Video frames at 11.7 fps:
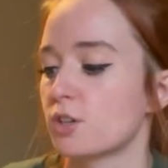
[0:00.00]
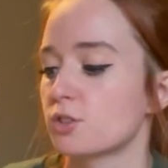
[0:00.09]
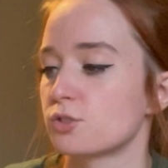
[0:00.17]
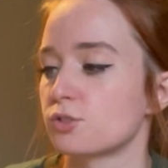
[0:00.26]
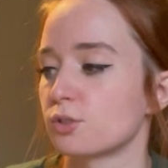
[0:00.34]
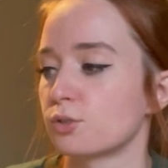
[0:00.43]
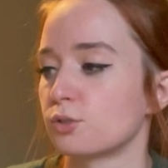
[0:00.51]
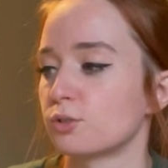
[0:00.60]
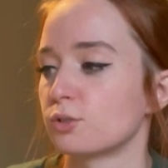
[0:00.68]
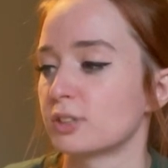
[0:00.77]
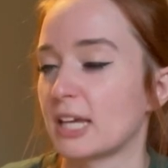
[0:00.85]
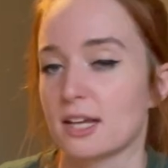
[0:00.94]

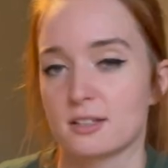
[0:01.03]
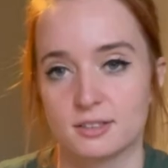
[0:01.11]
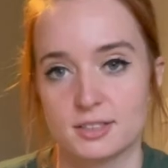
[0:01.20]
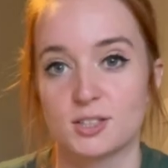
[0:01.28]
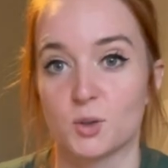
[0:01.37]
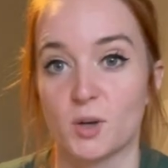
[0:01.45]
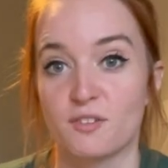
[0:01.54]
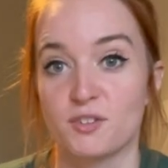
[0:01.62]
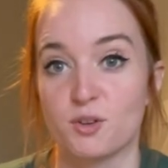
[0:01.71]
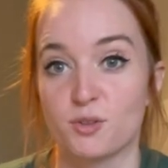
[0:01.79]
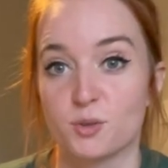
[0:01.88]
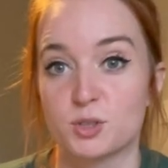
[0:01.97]
So yeah, still quite a few
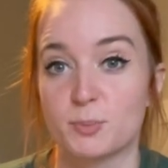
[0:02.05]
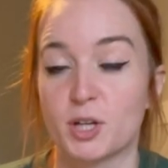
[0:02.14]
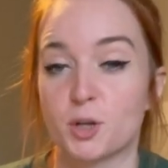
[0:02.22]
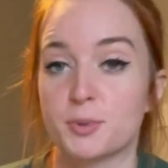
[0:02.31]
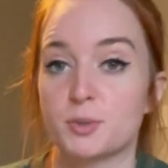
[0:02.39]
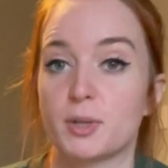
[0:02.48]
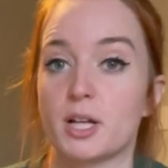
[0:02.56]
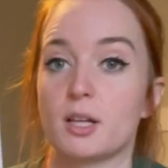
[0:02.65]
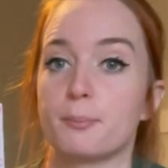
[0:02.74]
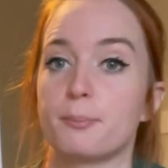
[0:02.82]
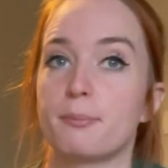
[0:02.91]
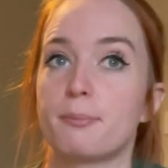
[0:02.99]
of those to pick up as
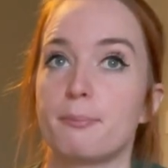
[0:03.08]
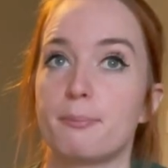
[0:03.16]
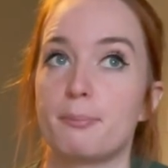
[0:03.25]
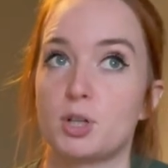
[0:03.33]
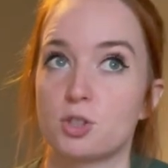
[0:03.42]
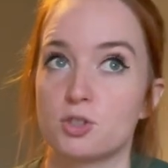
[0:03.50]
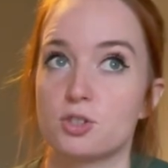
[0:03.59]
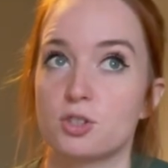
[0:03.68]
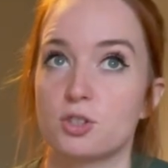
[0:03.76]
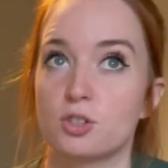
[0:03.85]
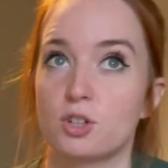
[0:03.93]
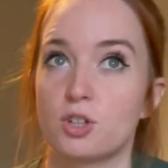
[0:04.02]
well, but
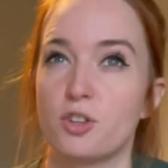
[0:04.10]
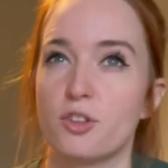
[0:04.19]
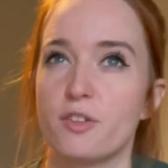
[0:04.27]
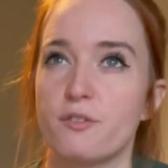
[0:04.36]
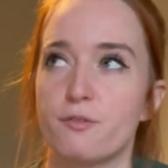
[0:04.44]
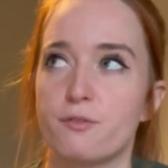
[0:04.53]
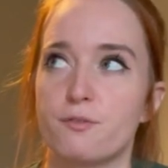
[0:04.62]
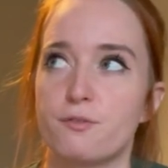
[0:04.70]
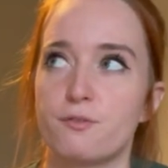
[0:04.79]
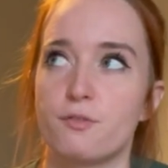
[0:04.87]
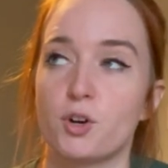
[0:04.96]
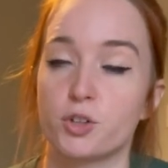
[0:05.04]
other than
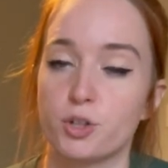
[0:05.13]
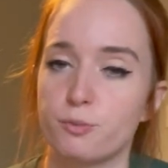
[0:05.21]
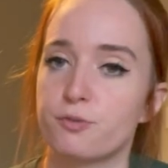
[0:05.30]
volume